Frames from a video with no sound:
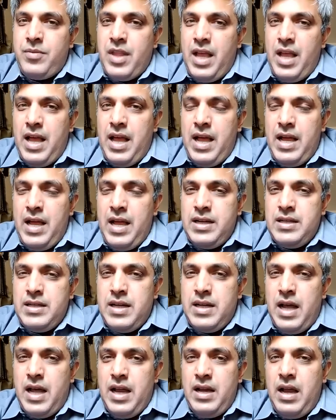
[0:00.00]

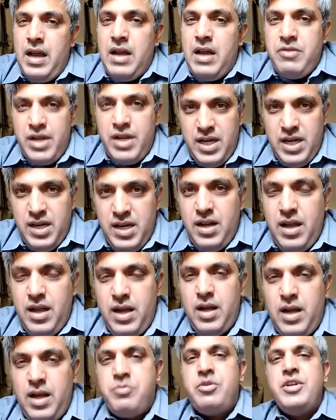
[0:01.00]
and I really
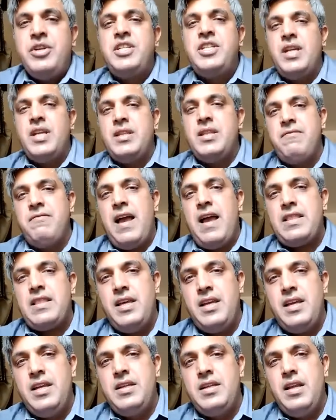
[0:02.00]
appreciate the fact
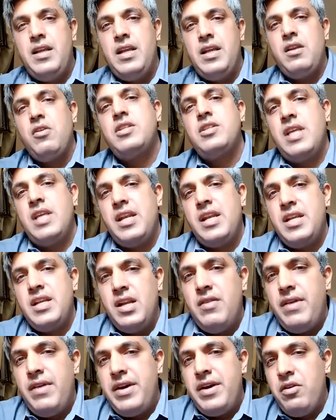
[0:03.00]
that it looks at it
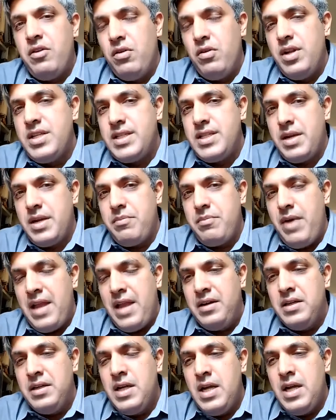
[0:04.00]
in a very holistic
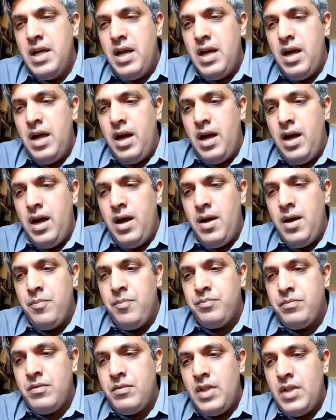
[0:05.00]

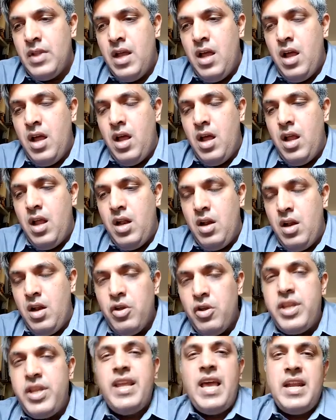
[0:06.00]
manner.
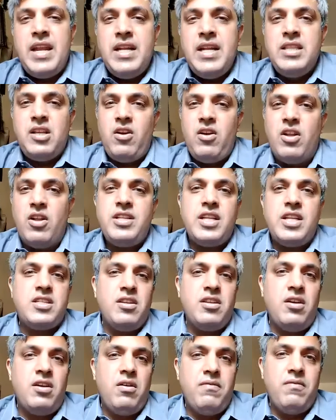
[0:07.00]
Looking at it in the
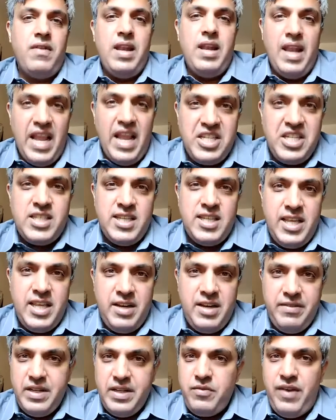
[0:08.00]
context of
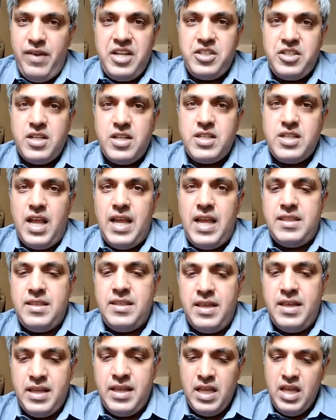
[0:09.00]
legislative interventions, I
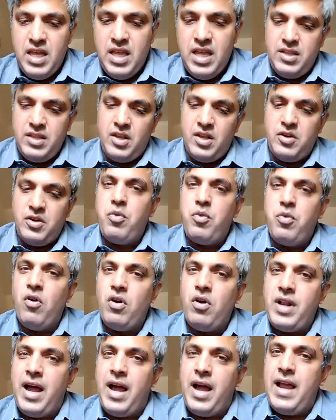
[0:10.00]
think the
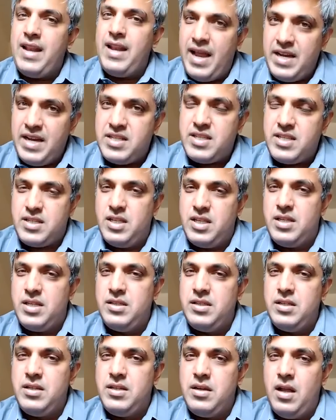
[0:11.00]
report highlights
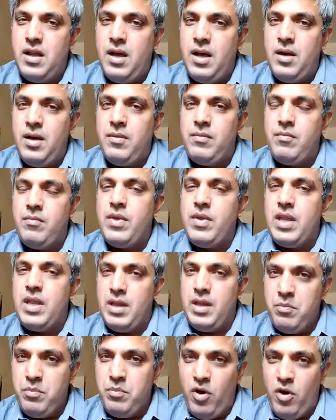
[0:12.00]
certain
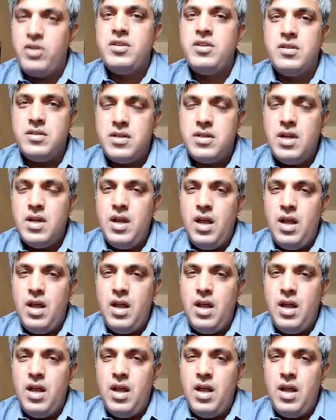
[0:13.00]
important